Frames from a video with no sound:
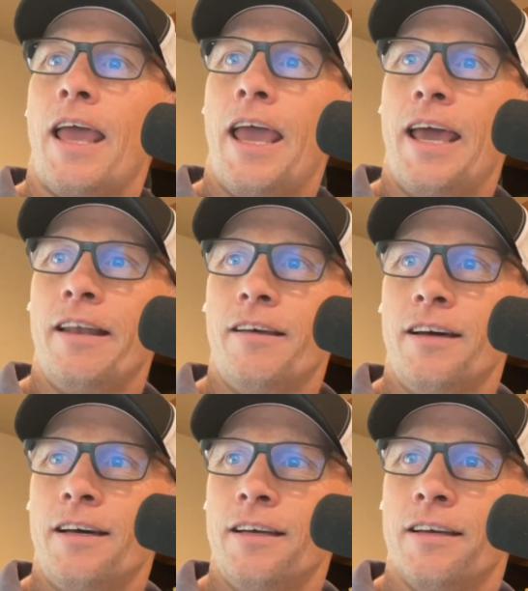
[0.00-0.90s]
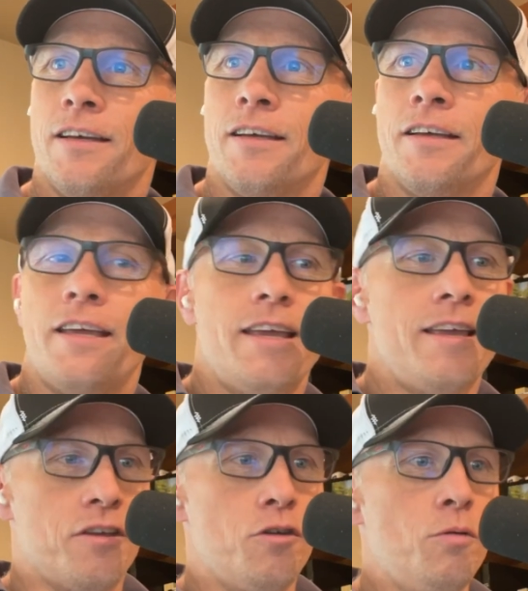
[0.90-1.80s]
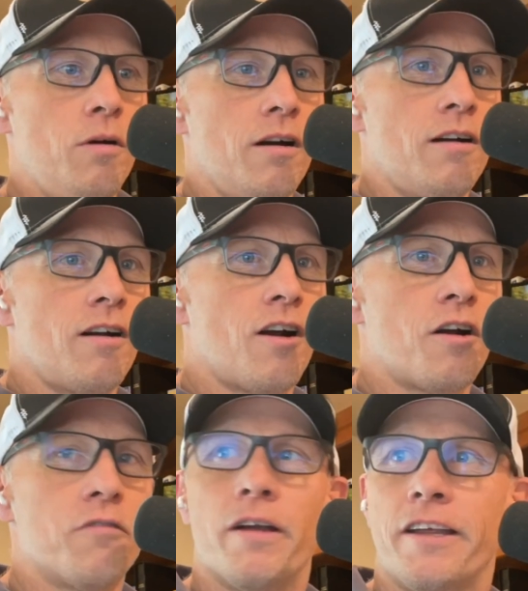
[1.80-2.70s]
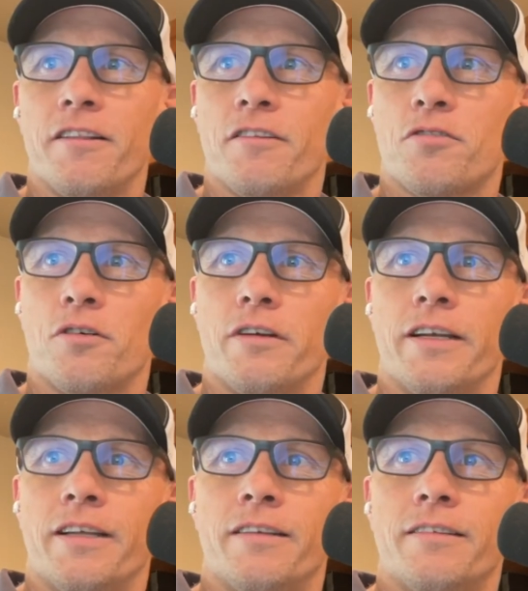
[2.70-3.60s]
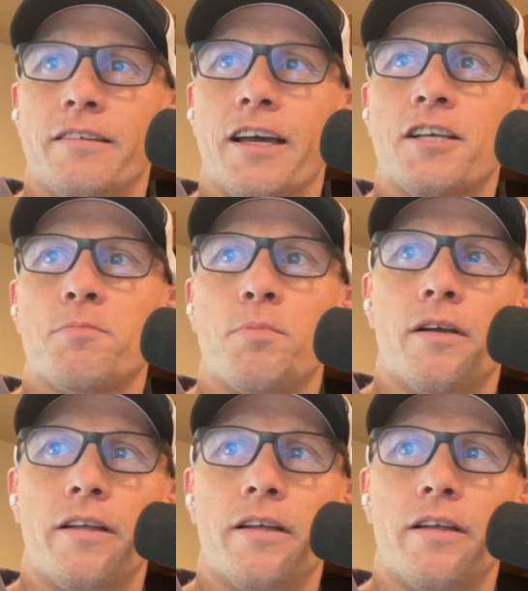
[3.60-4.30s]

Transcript: And uh, Gyi, you are our regulatory expert